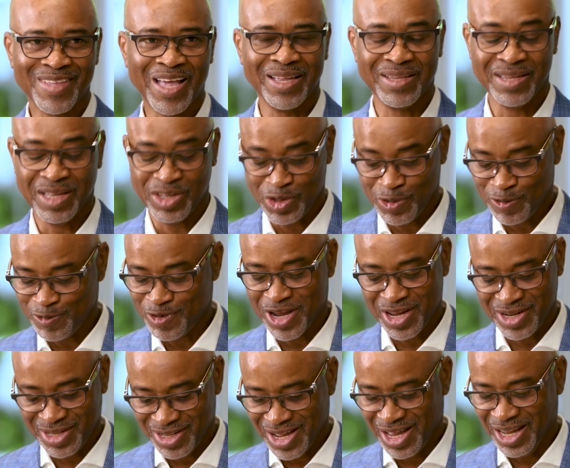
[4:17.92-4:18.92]
I think you've
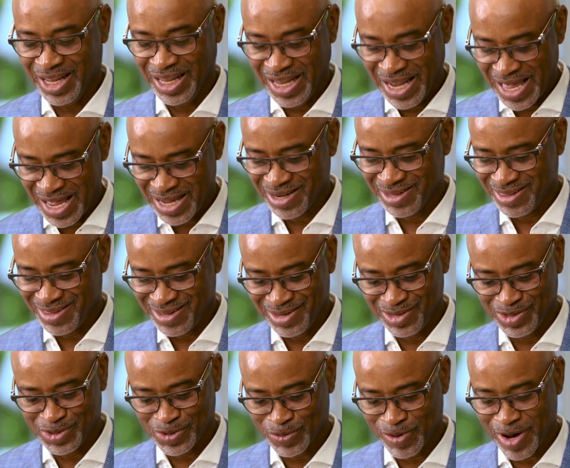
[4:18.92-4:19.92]
done a lot of
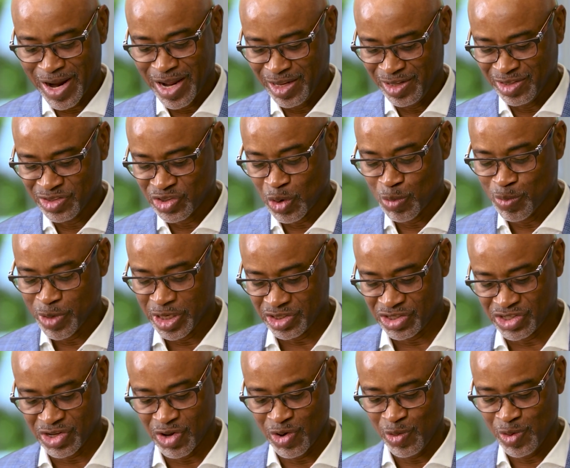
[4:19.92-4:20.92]
things right. So much
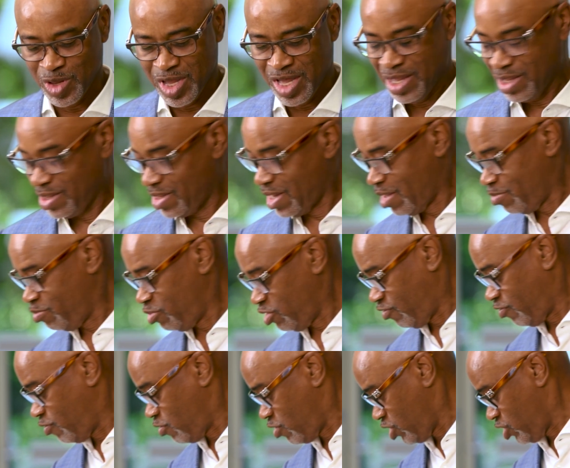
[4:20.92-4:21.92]
so that
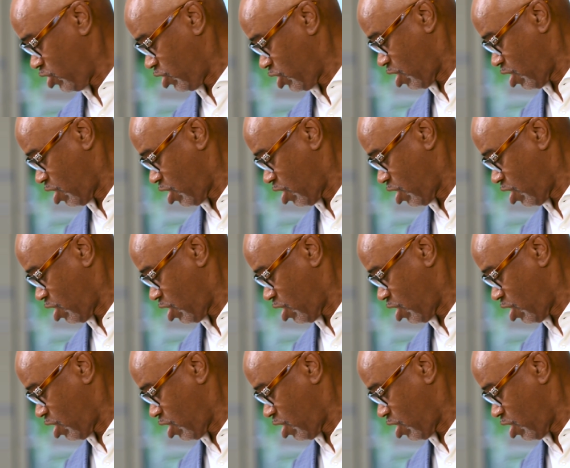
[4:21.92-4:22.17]
before you